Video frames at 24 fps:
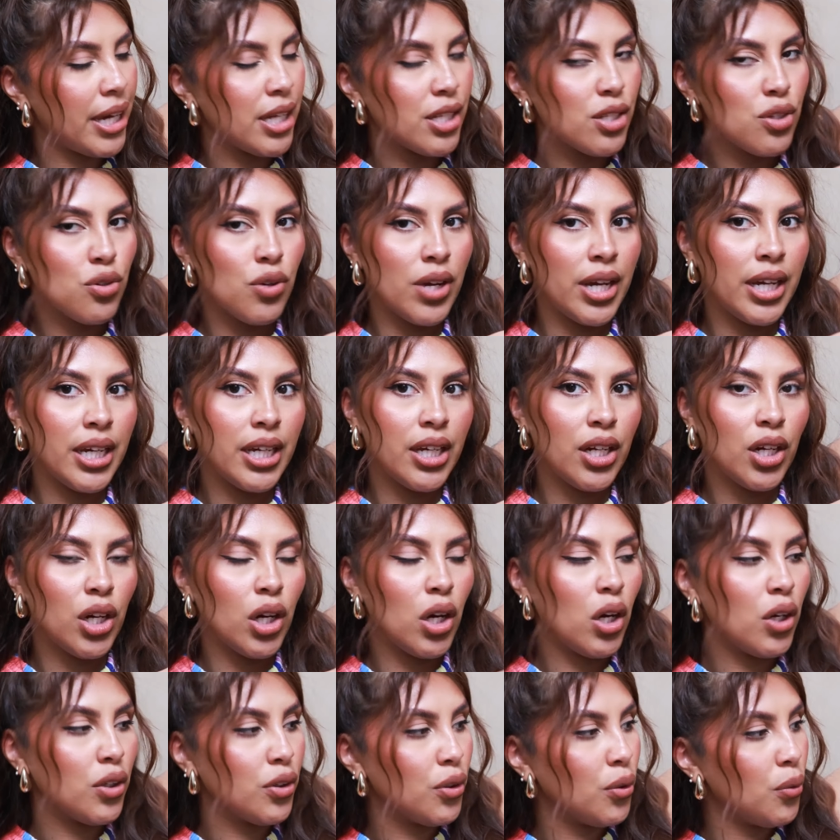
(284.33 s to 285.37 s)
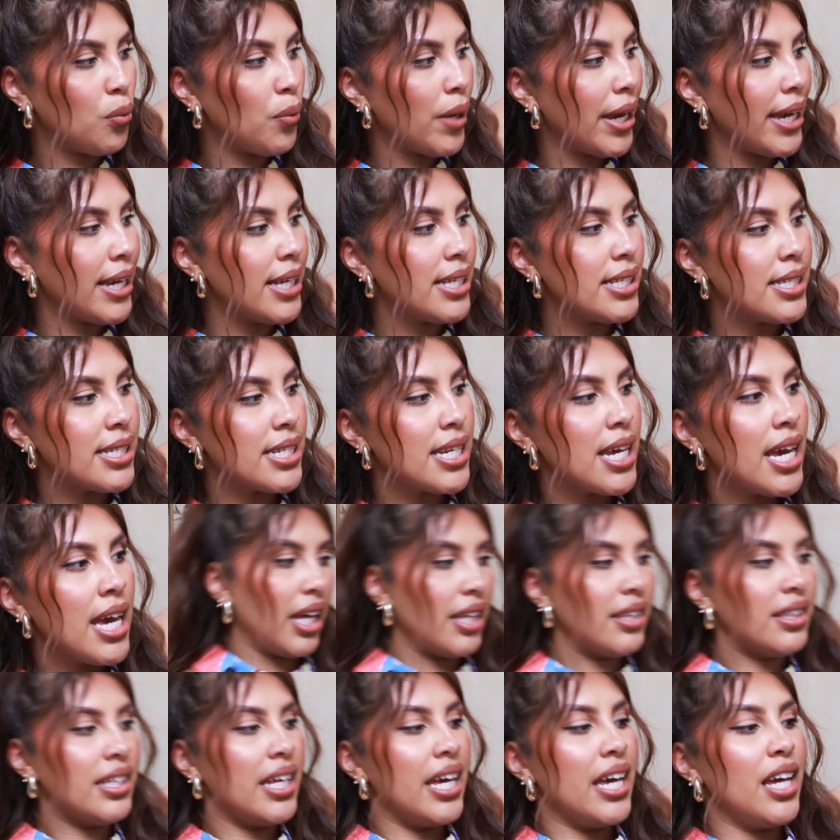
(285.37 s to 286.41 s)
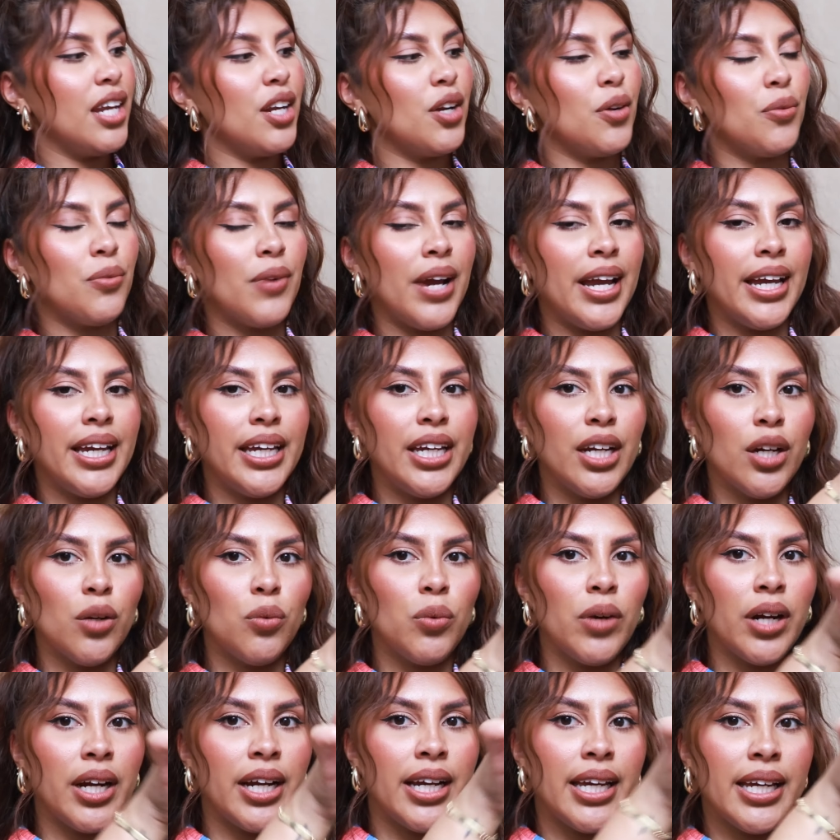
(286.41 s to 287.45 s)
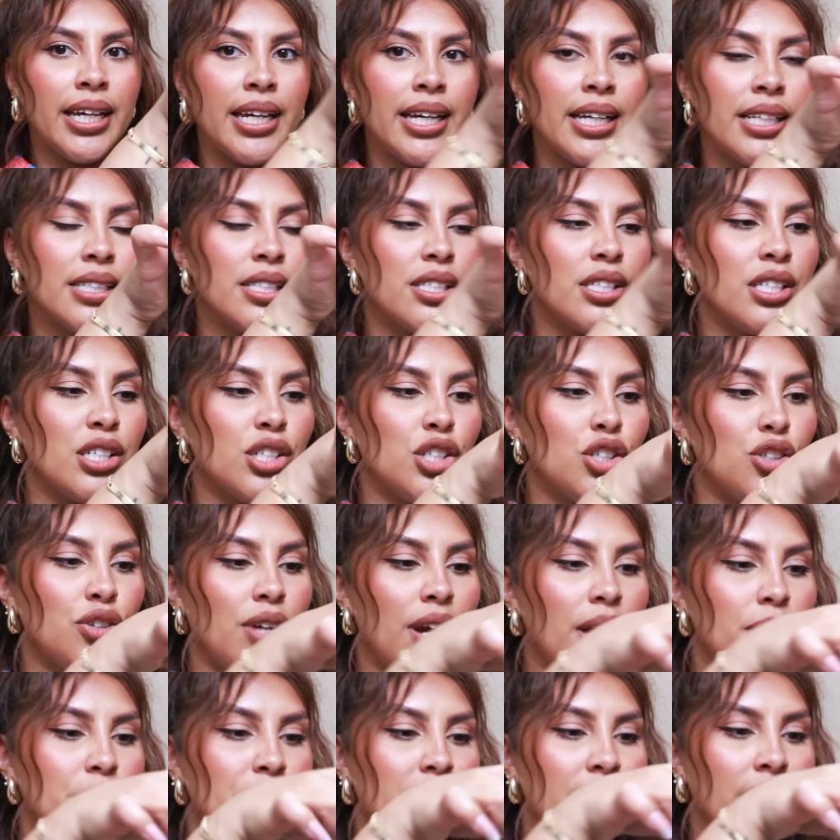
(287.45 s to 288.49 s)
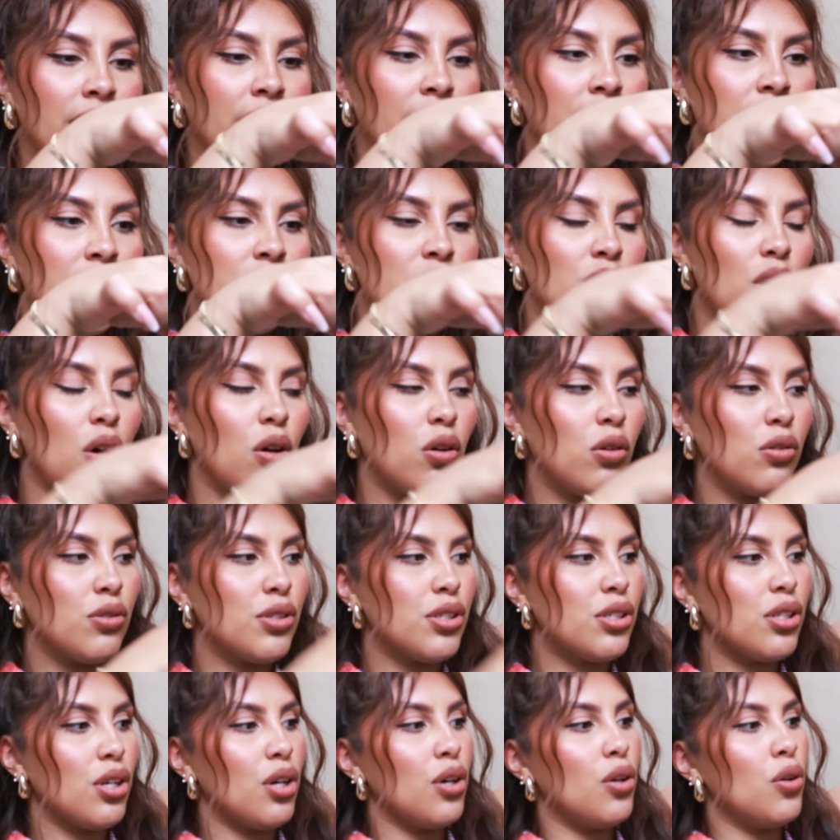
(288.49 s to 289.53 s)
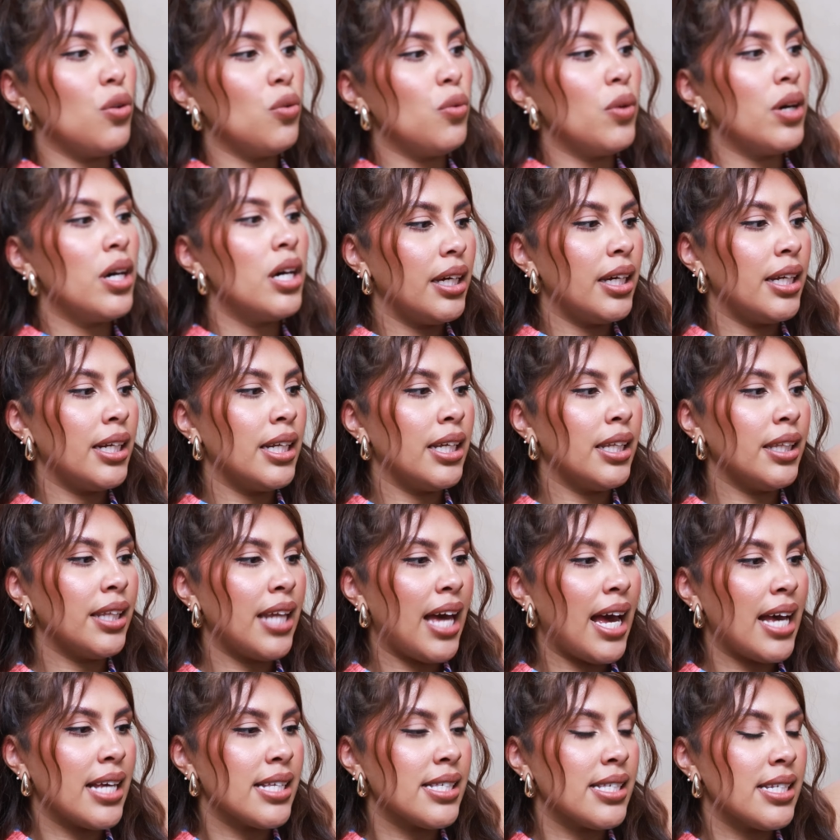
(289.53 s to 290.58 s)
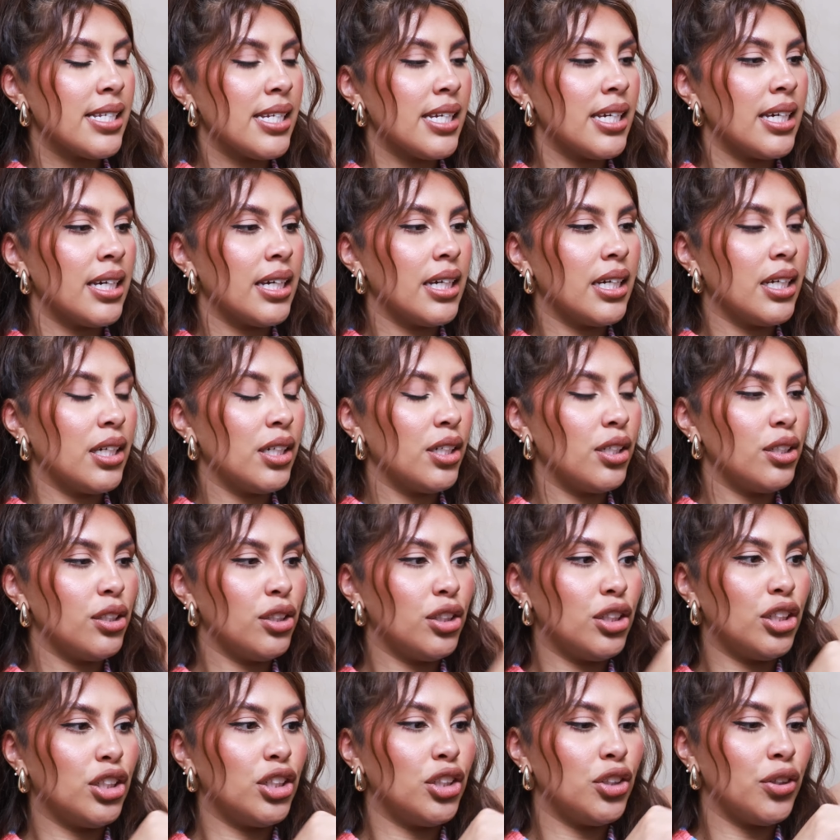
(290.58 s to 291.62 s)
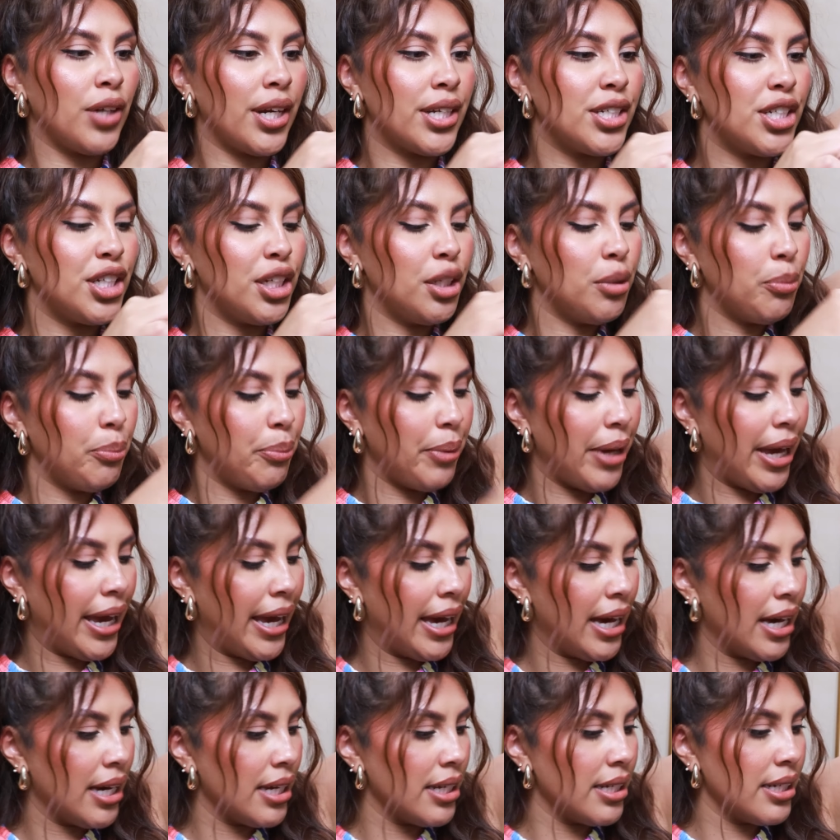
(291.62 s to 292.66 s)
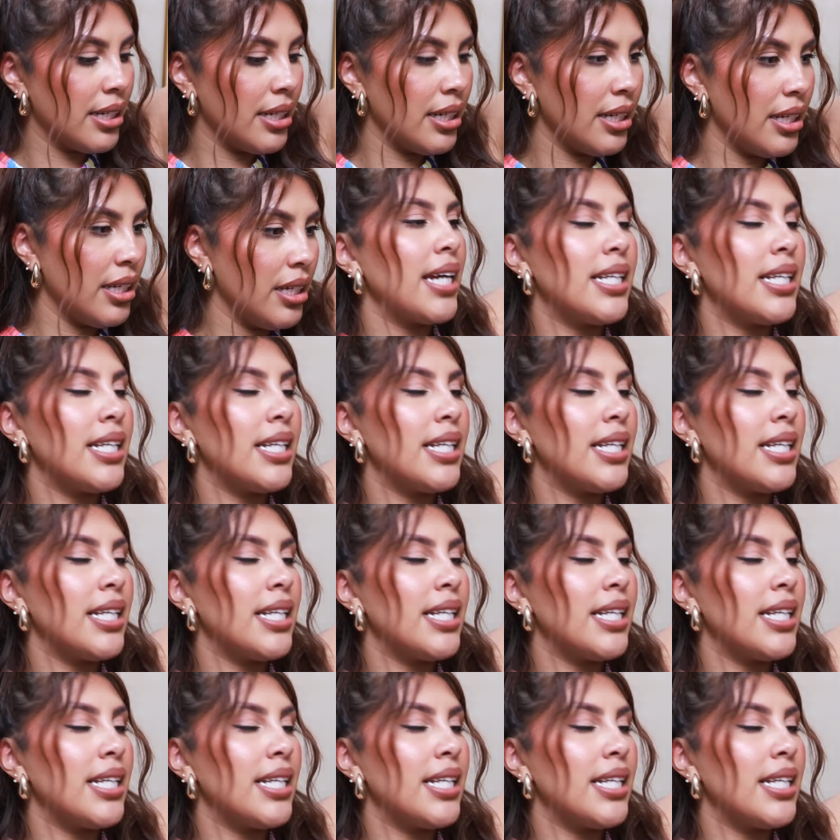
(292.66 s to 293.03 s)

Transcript: bands right here on the waist. And then right here where it hits the straps, it is also an elastic, stretchy band.